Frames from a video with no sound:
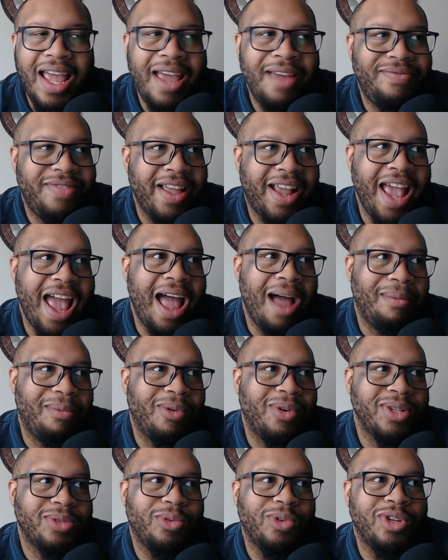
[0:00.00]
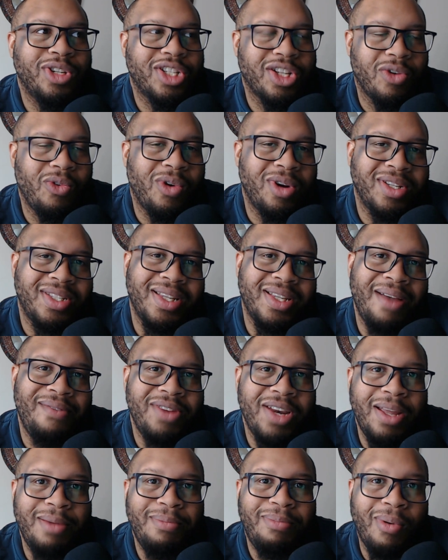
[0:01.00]
If the Cowboys were to score
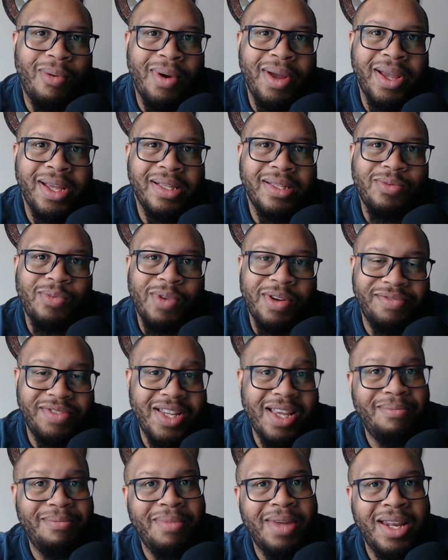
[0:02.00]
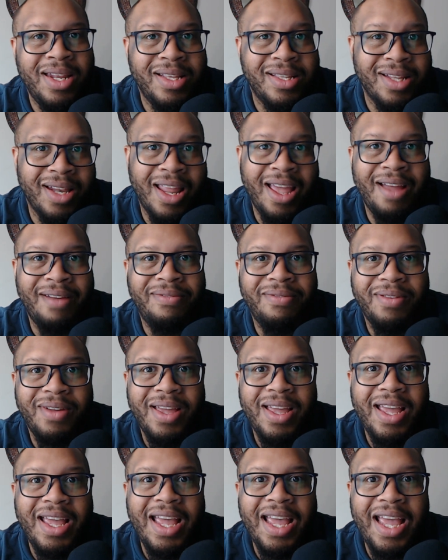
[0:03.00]
70 points with 10 minutes left
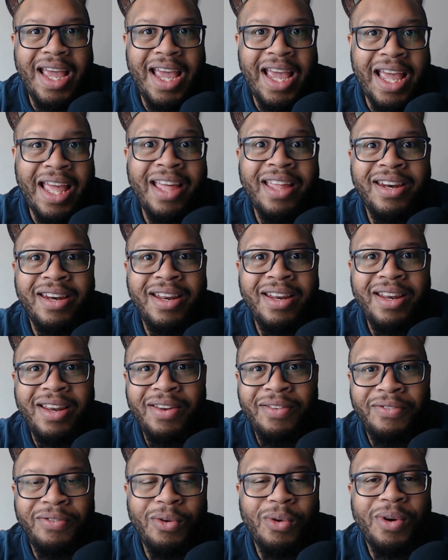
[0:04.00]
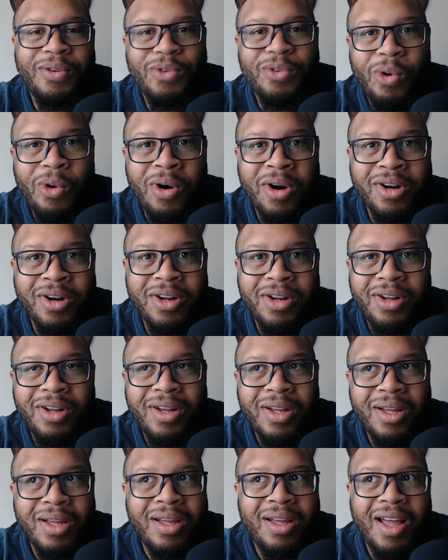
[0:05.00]
in the fourth quarter,
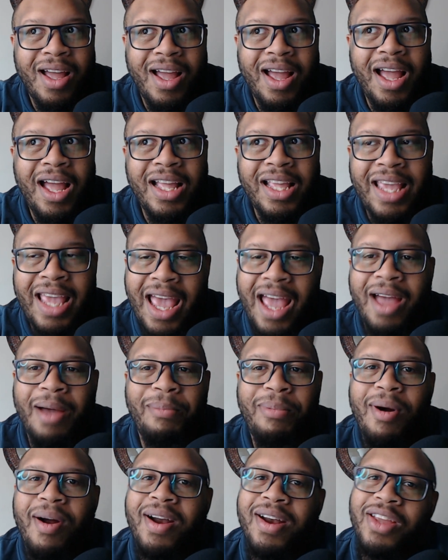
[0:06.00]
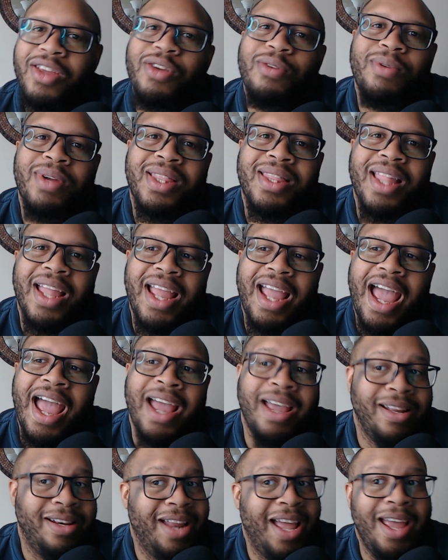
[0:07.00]
yeah, part of you would think,
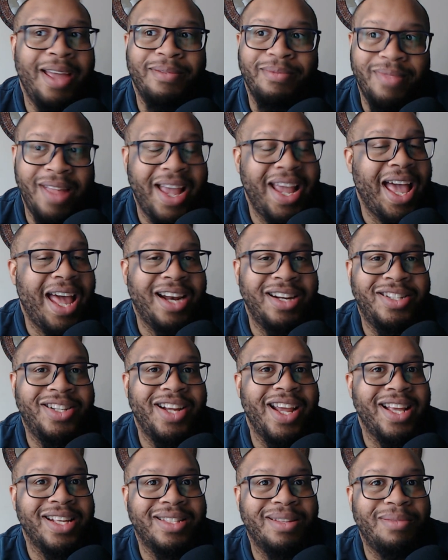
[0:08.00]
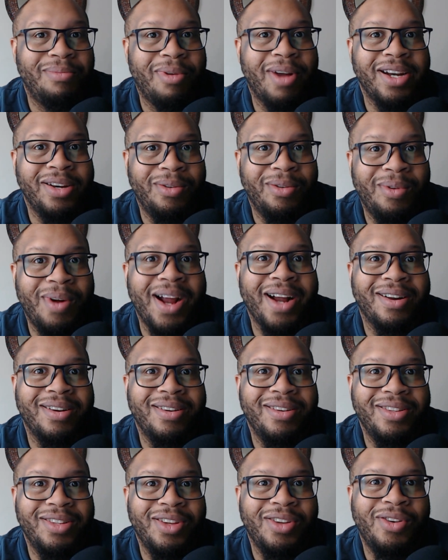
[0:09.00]
hey, damn, they got a chance to break the
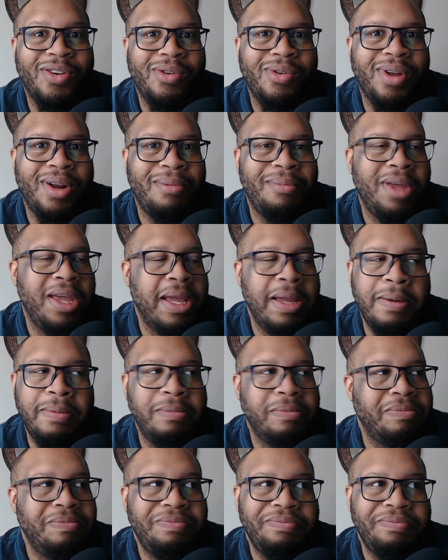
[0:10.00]
record. You know what I mean?